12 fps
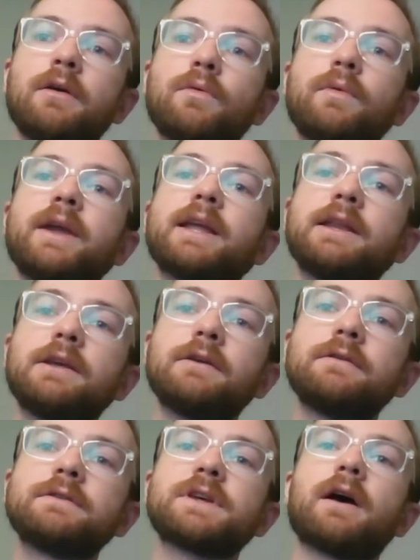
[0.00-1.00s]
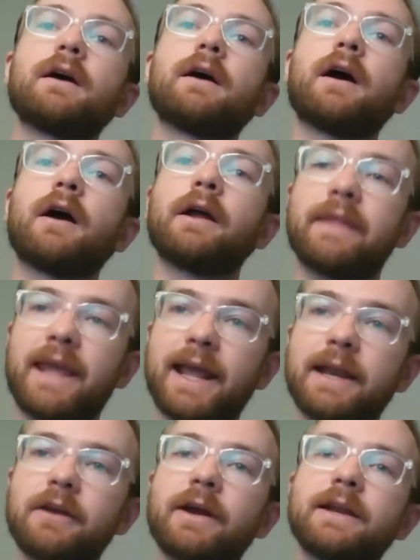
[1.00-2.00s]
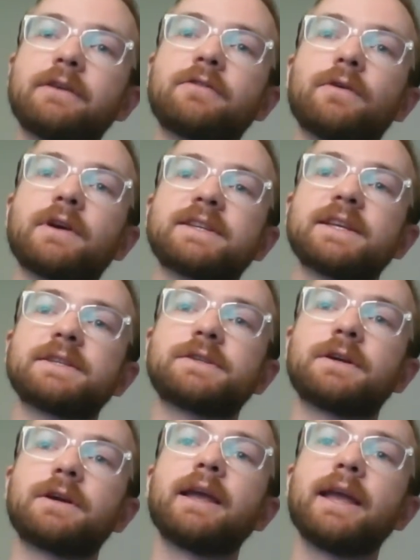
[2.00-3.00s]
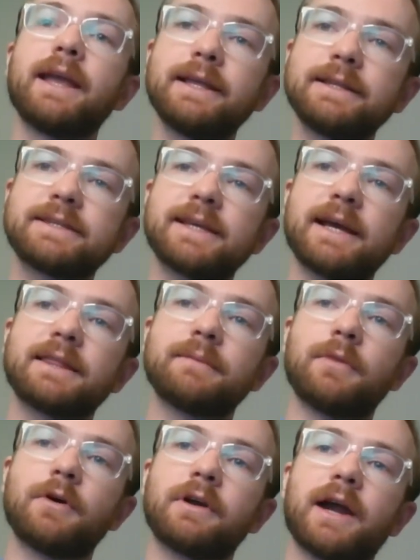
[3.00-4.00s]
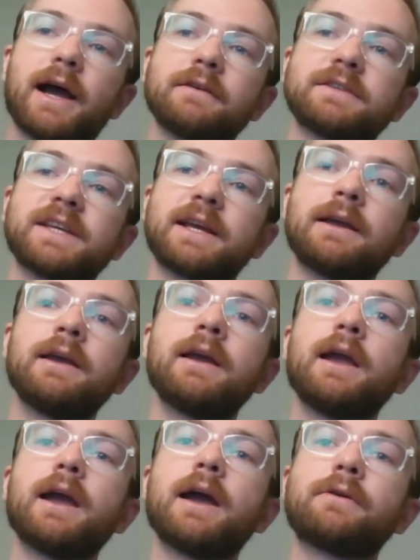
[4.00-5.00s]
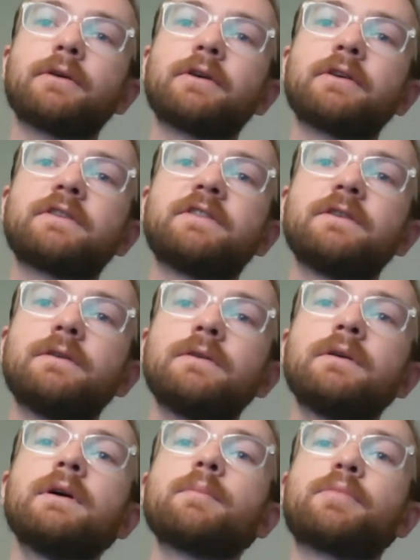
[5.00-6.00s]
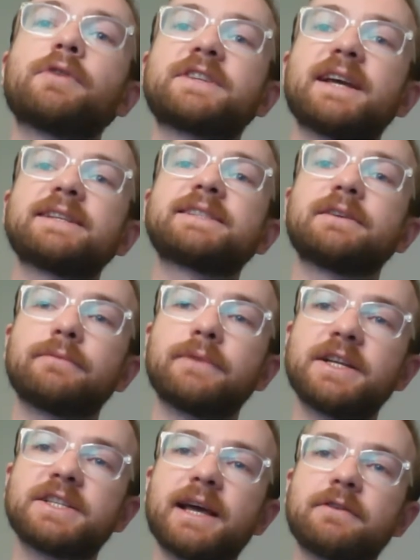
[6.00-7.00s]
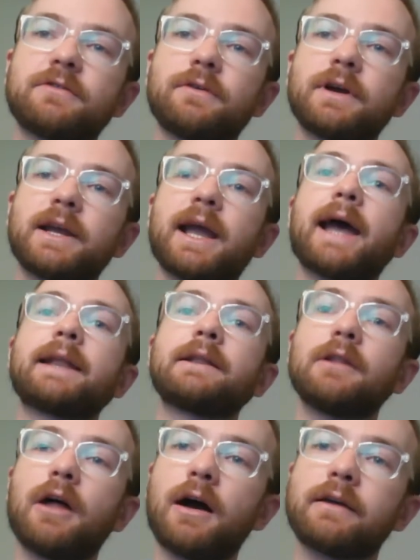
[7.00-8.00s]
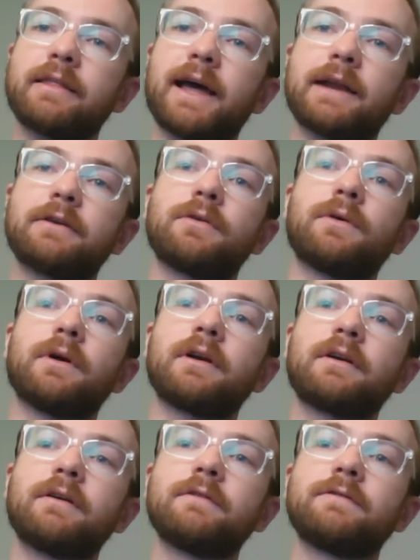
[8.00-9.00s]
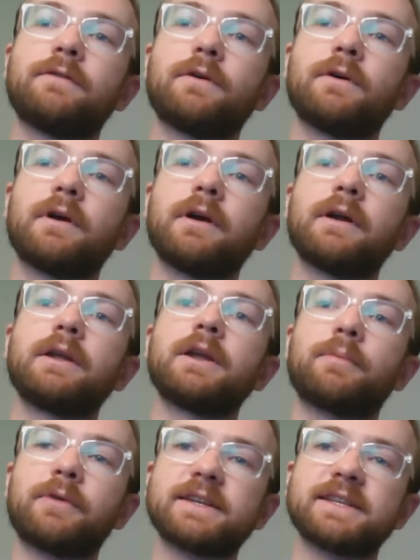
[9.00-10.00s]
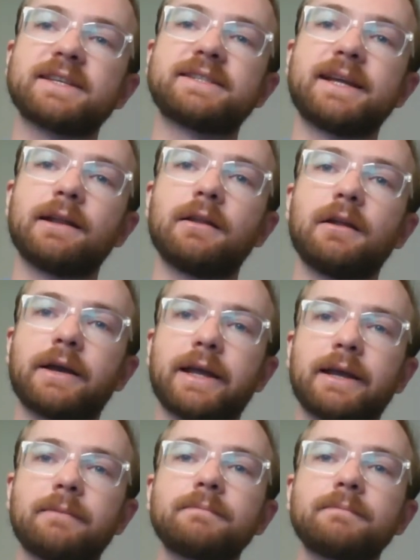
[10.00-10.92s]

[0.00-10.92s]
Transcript: we can use the integrated torque sensor inside the motor housing in order to precisely reach that torque and log that torque for your process data logging